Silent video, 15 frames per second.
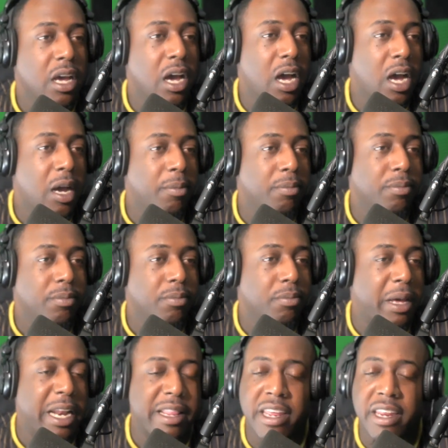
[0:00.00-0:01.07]
Um,
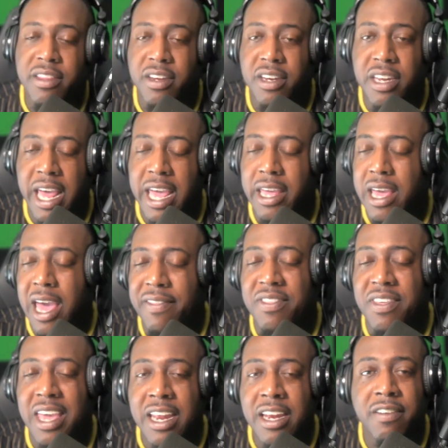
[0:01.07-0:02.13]
but at the end of the day, at
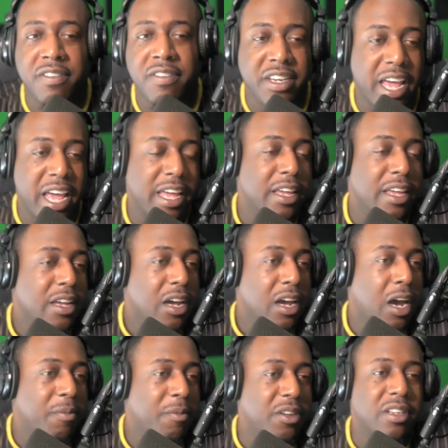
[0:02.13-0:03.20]
the end of the day,
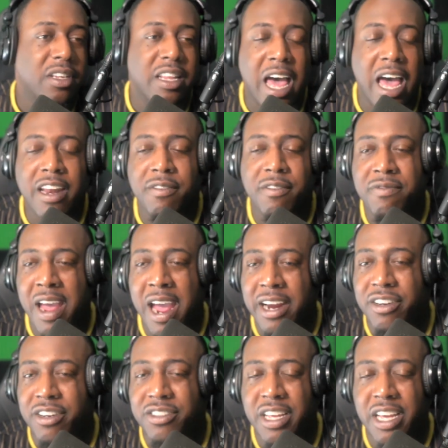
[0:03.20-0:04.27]
um, there's a lot of
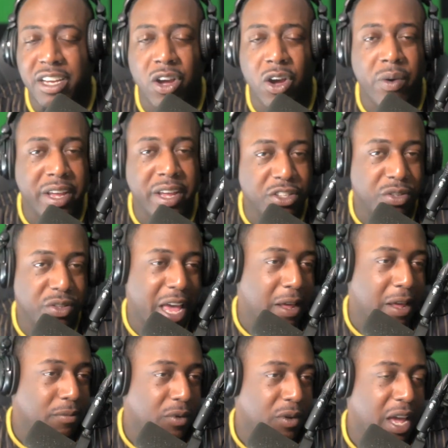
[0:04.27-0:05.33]
factors that go into
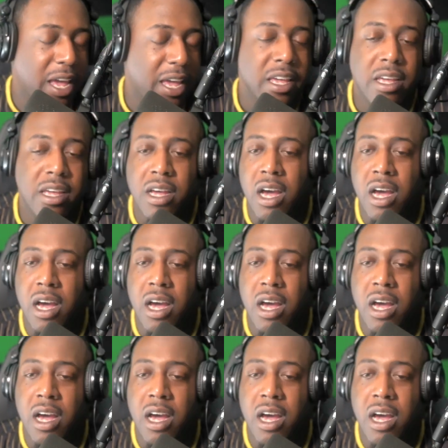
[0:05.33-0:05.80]
that. Okay.